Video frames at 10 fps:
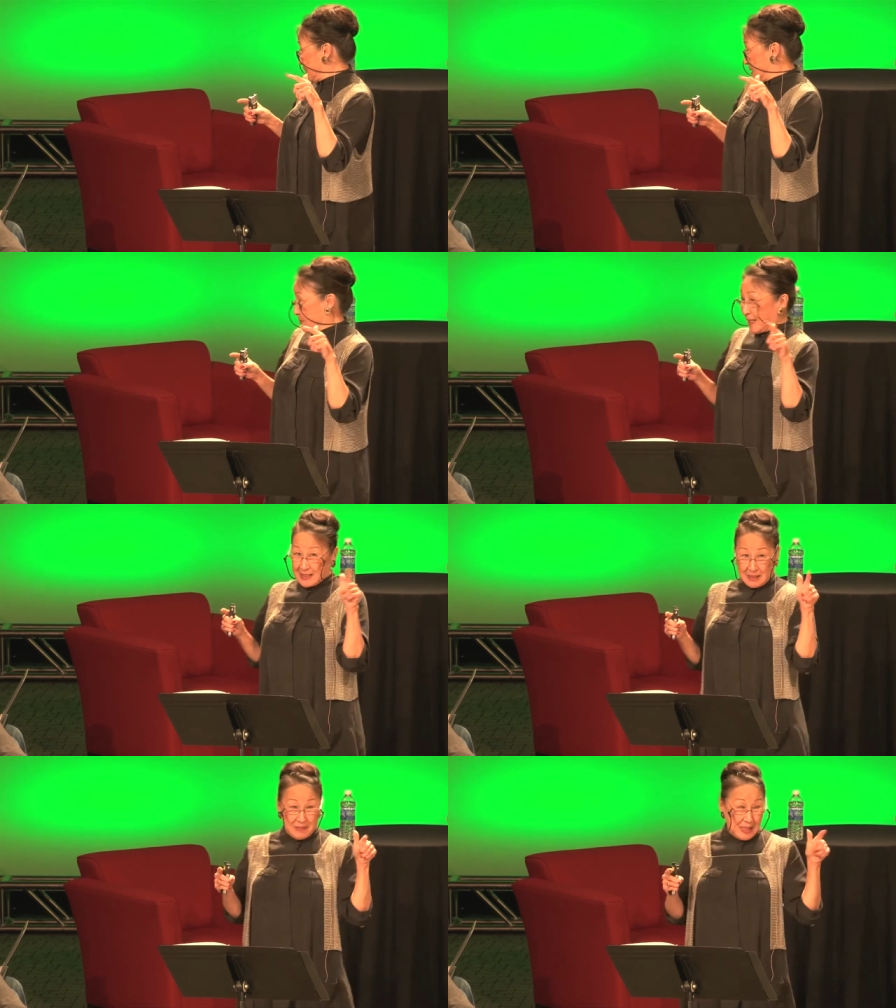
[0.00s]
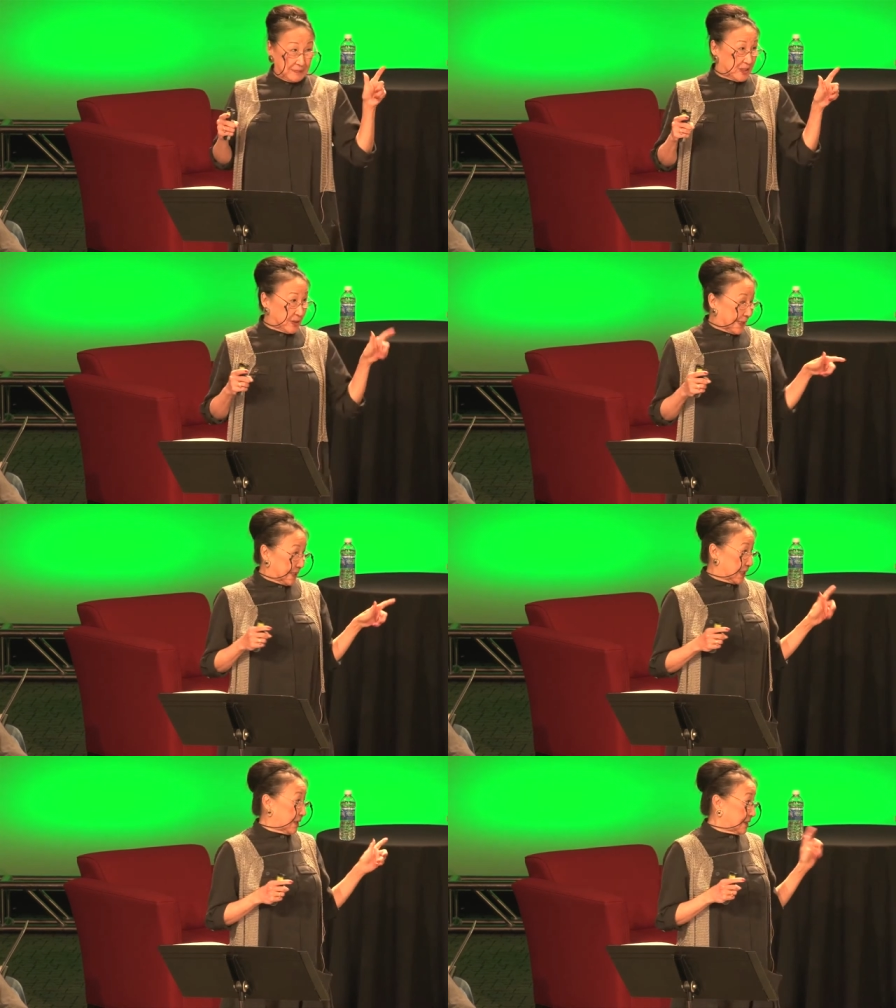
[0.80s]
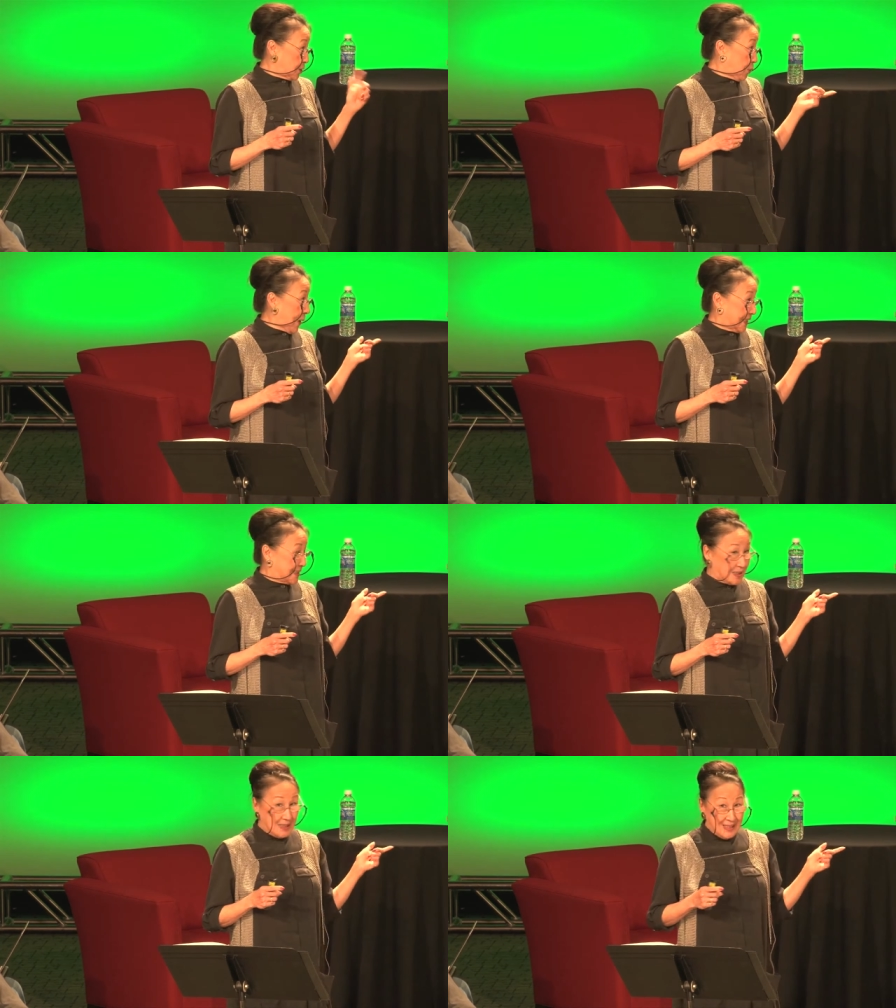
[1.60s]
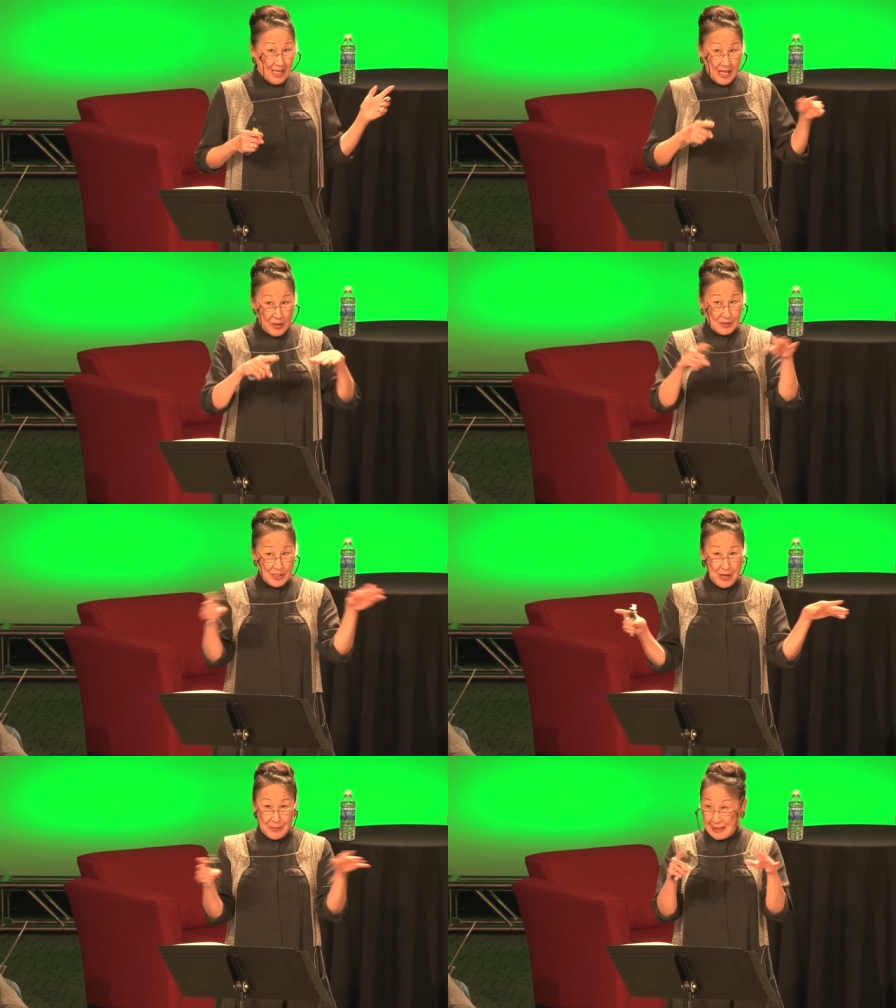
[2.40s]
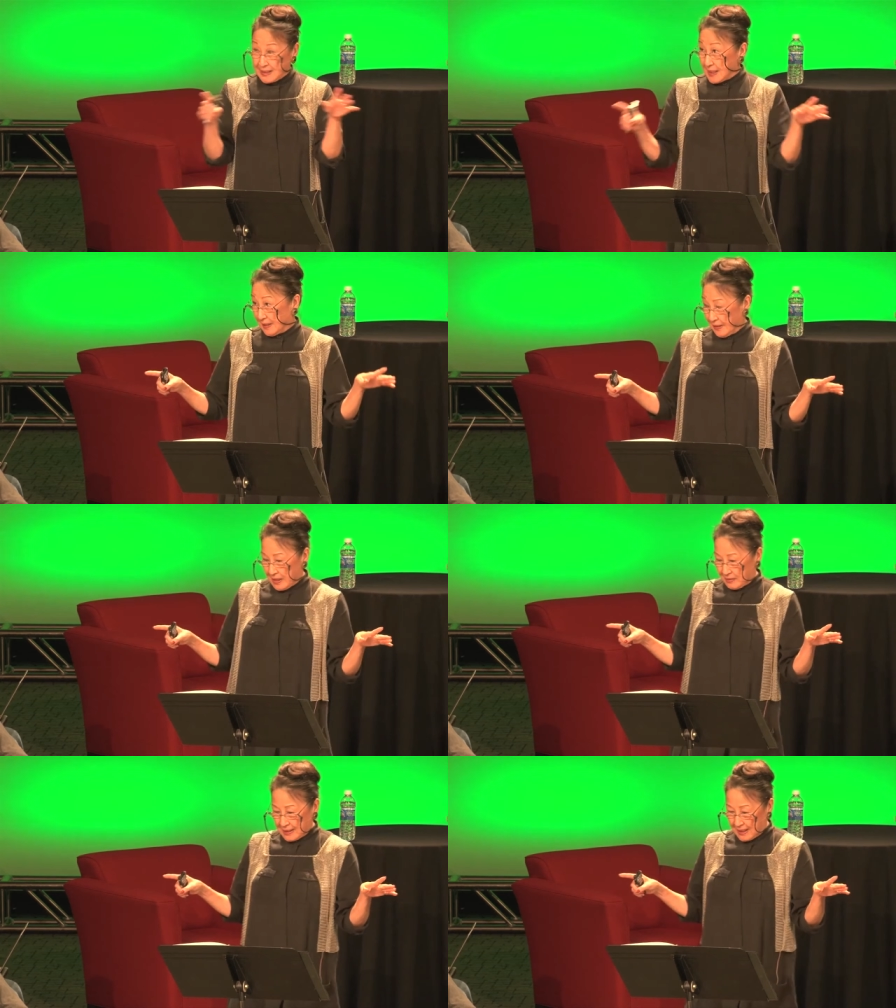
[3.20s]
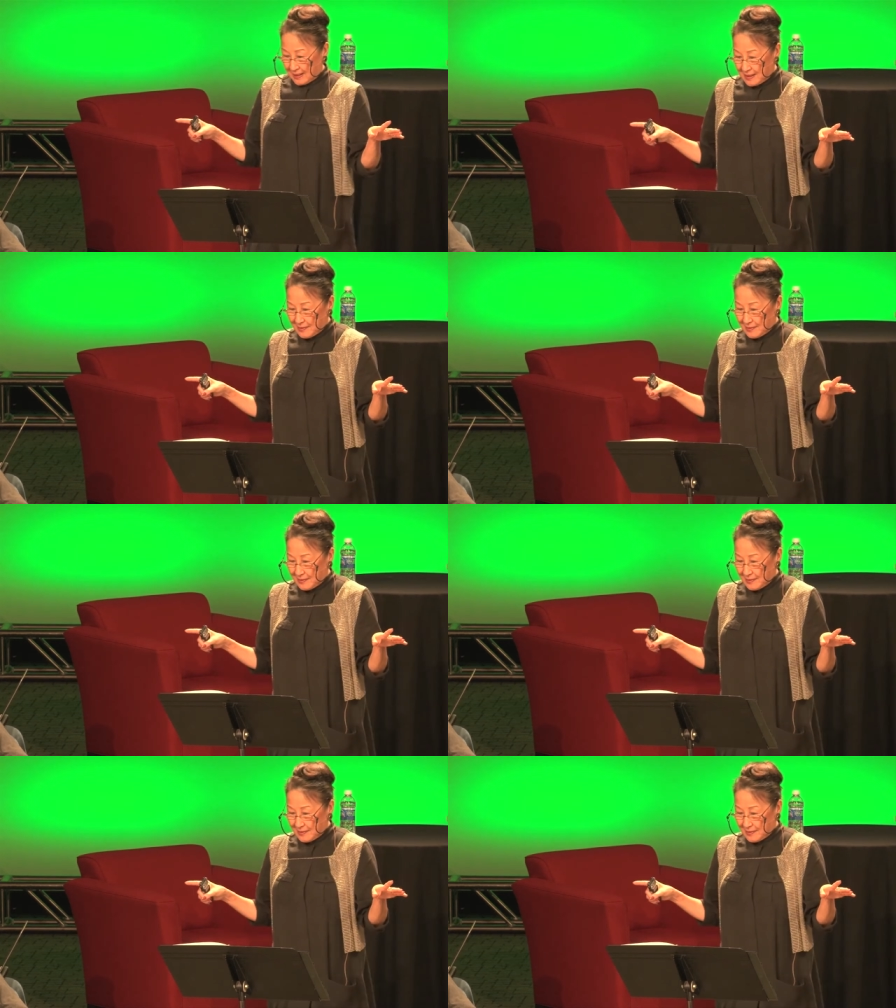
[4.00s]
two grades and made me do kindergarten twice. There was no ESL in those days.